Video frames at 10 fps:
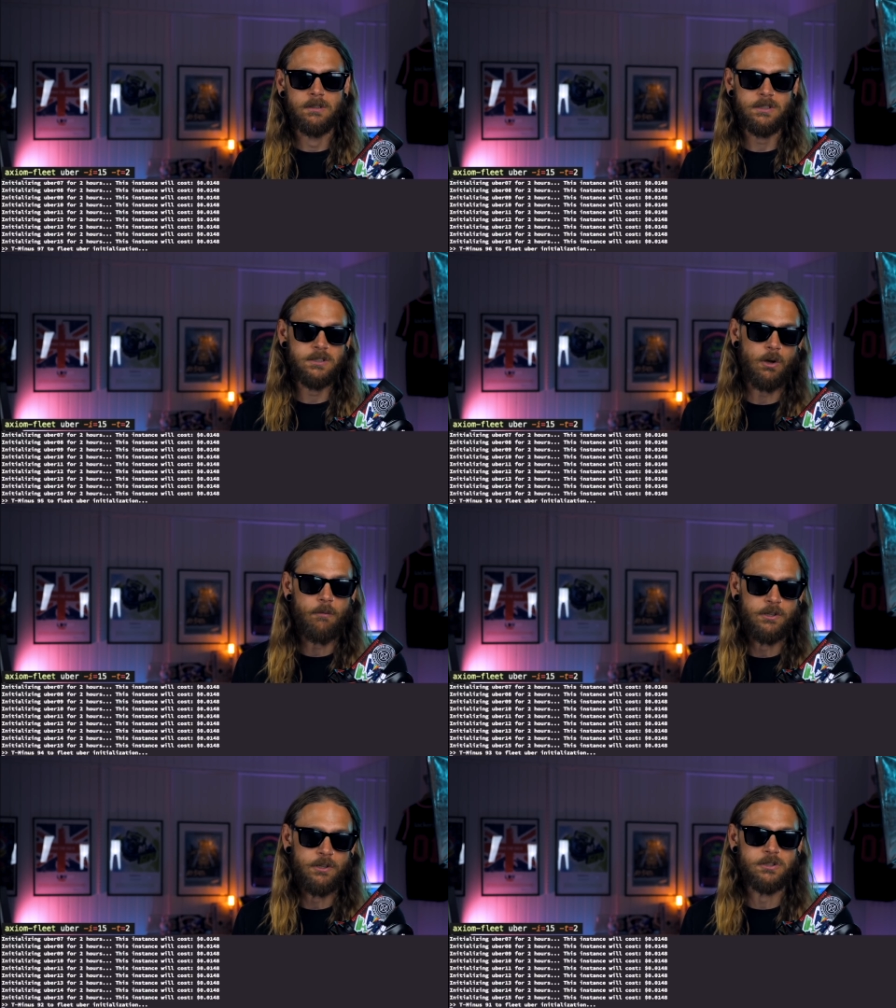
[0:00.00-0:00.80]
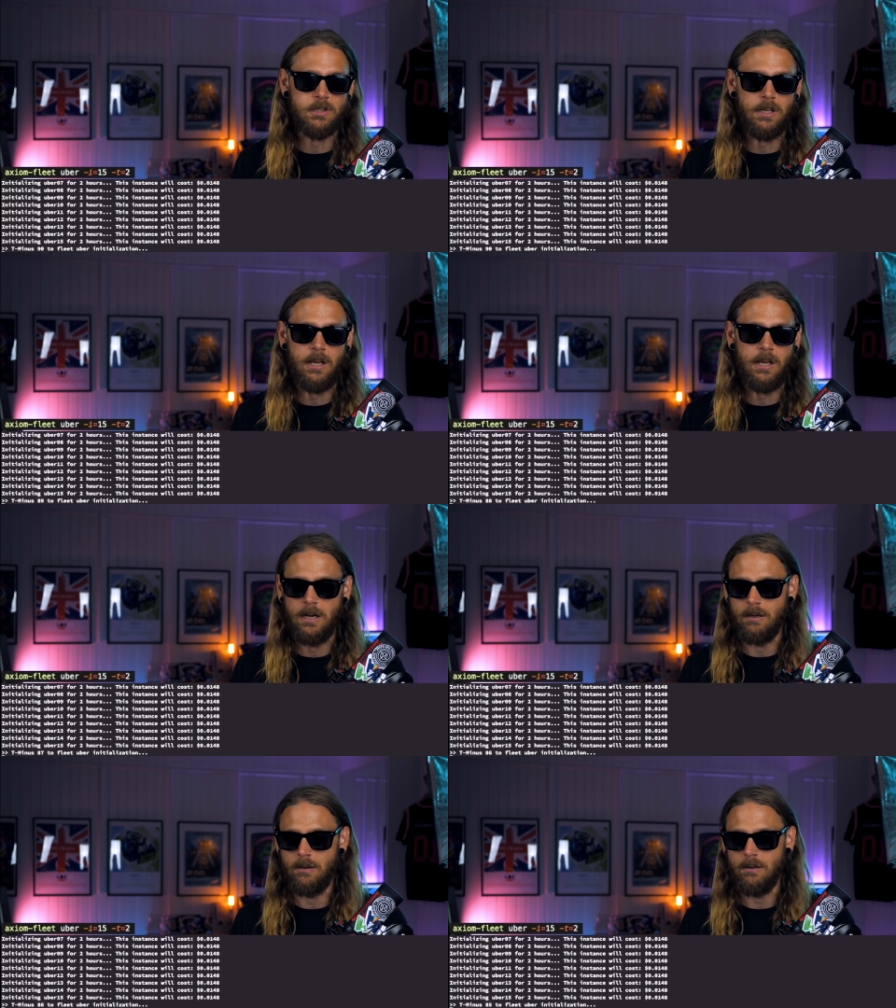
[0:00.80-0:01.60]
This is obviously
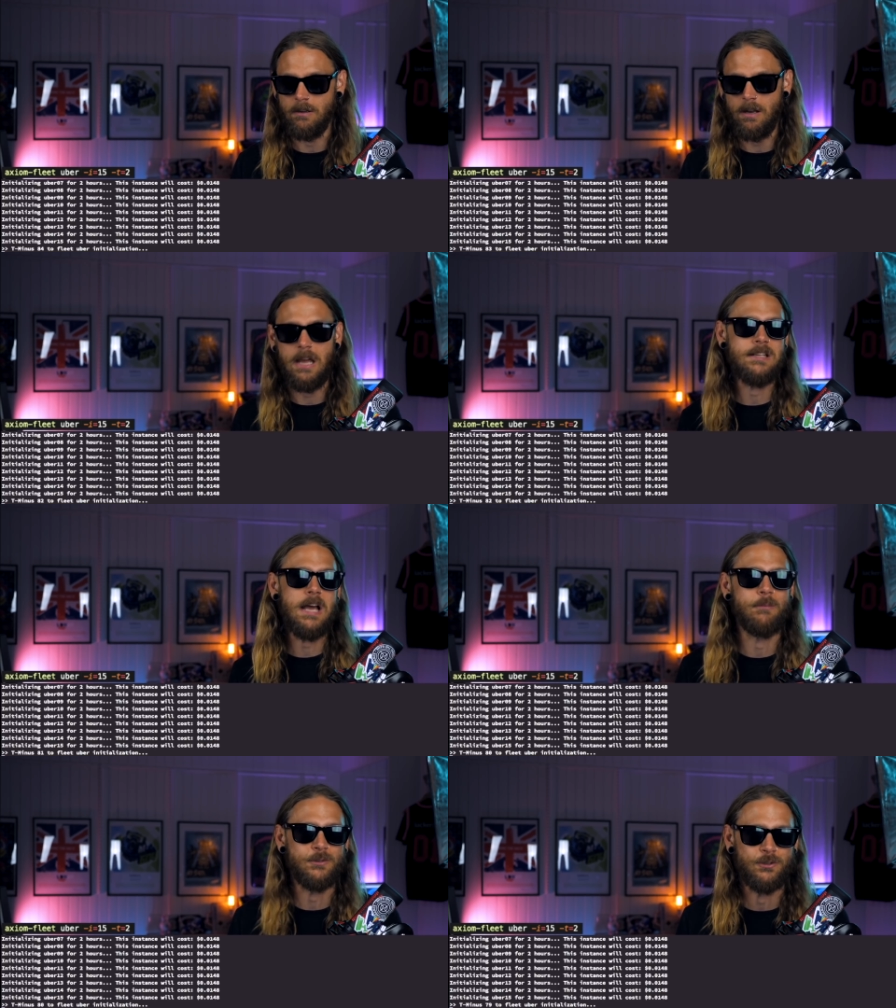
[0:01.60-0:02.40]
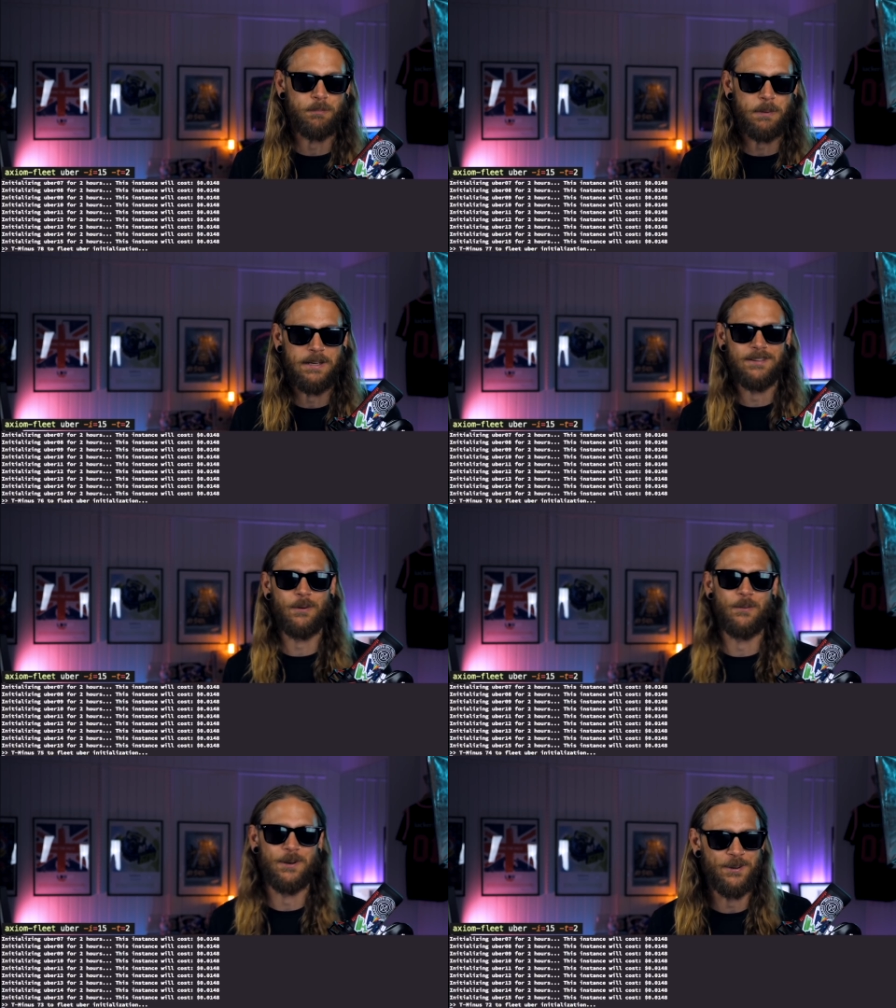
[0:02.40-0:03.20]
in eight times the speed
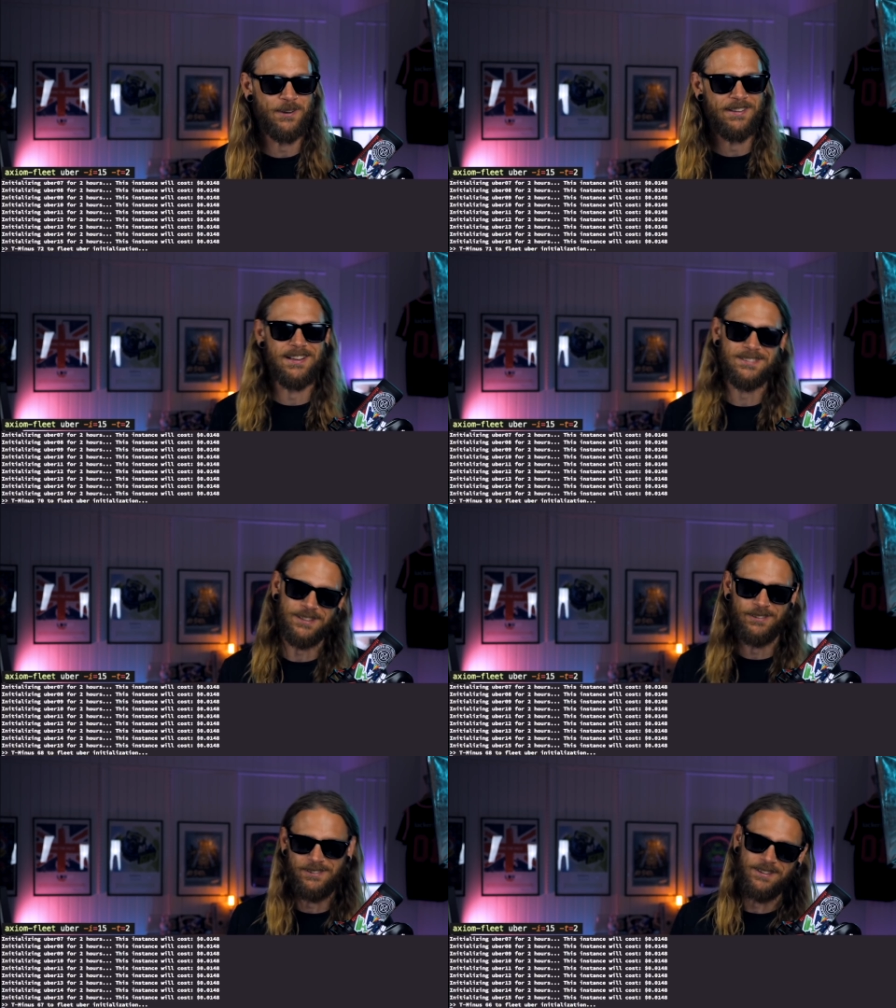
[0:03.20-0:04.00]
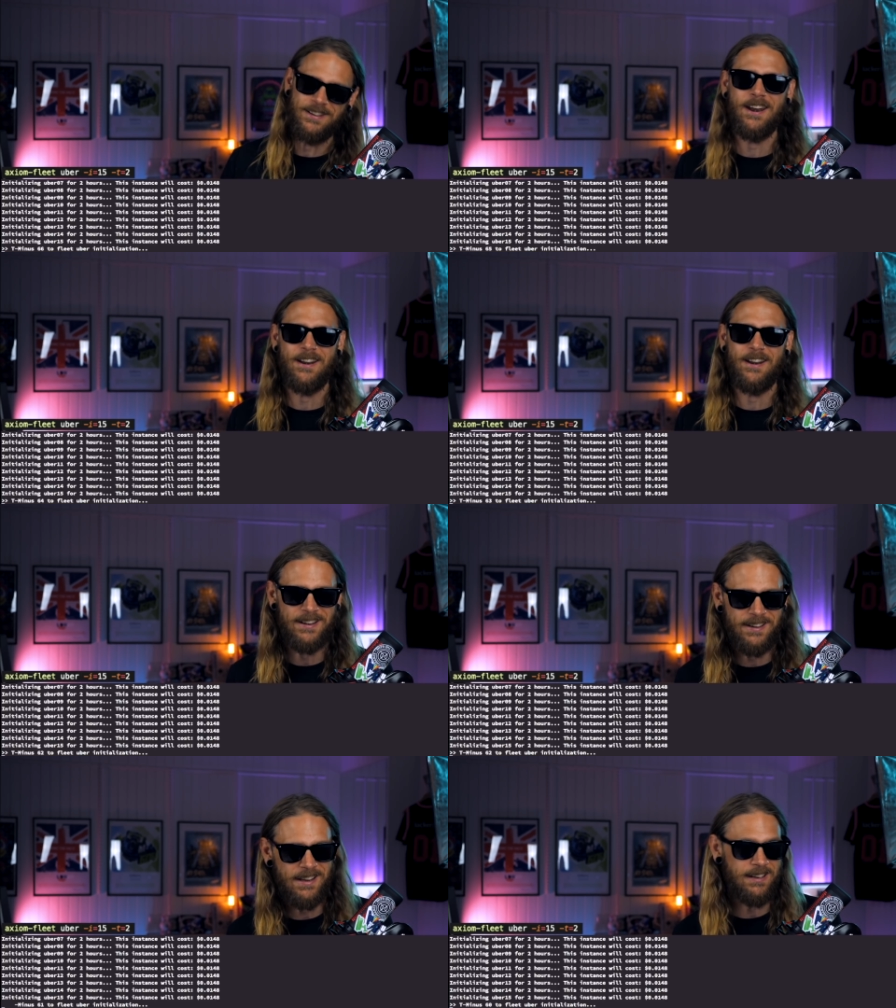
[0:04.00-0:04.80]
when we're doing this, so you get an
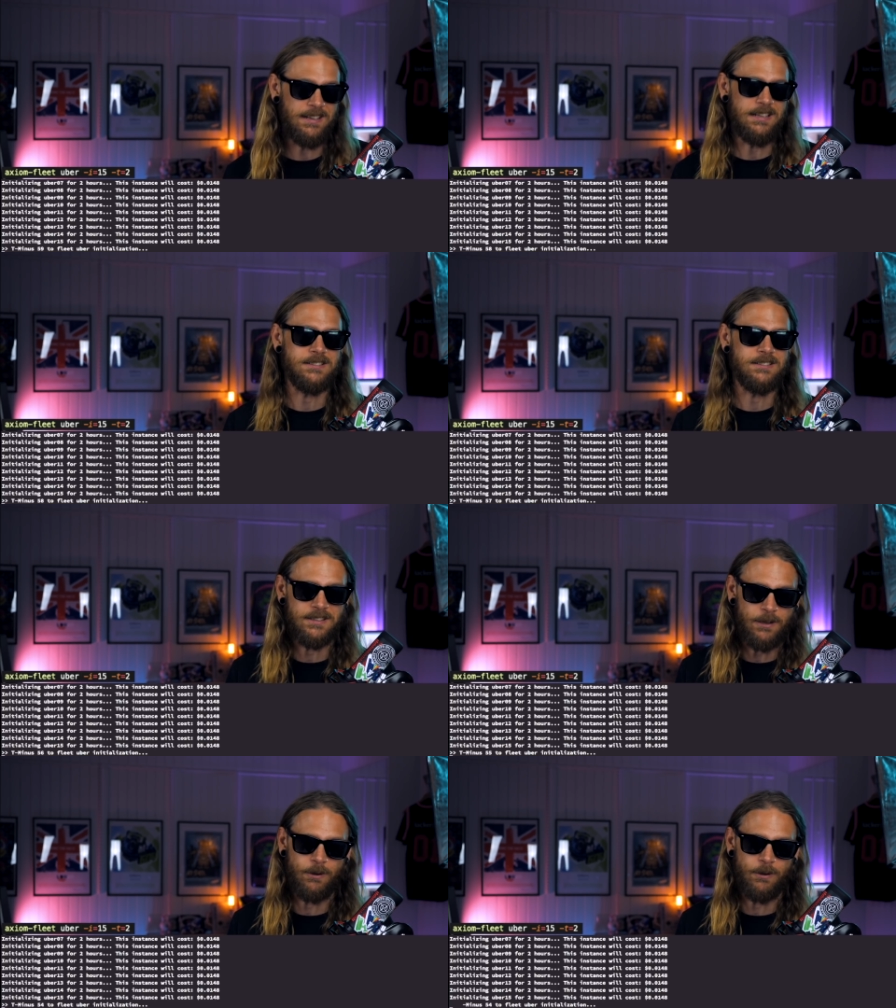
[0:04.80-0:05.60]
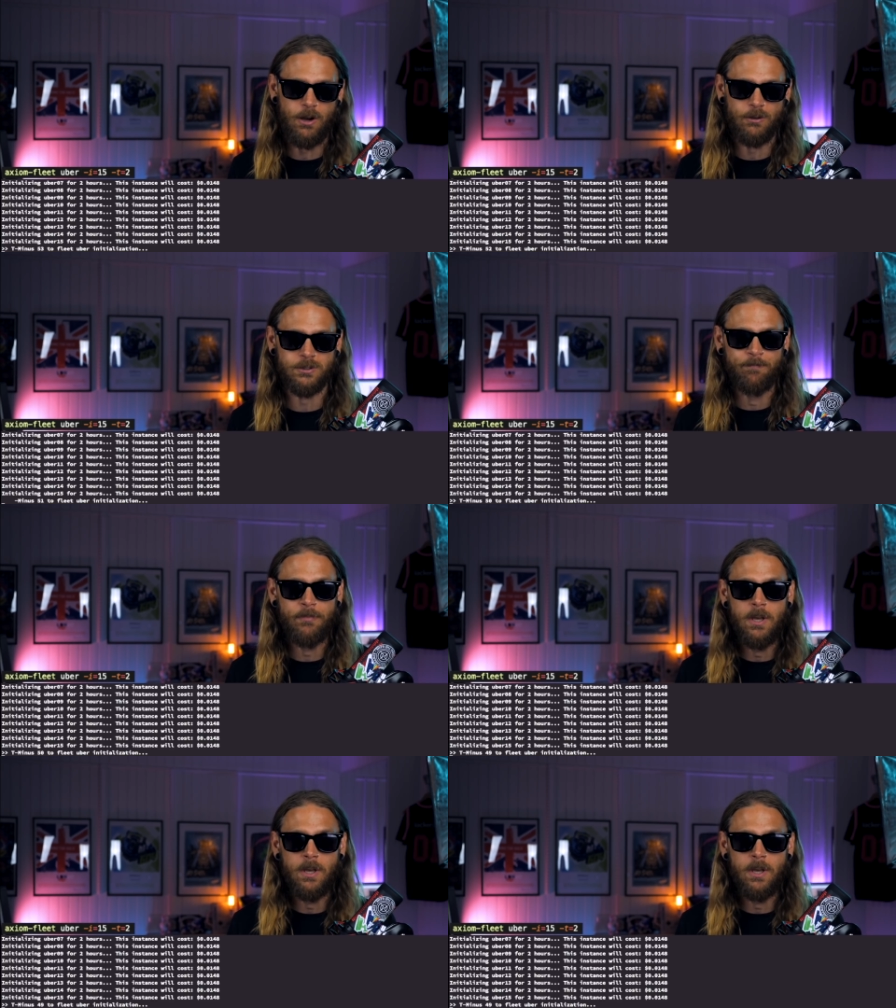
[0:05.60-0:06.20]
idea at least as how it goes.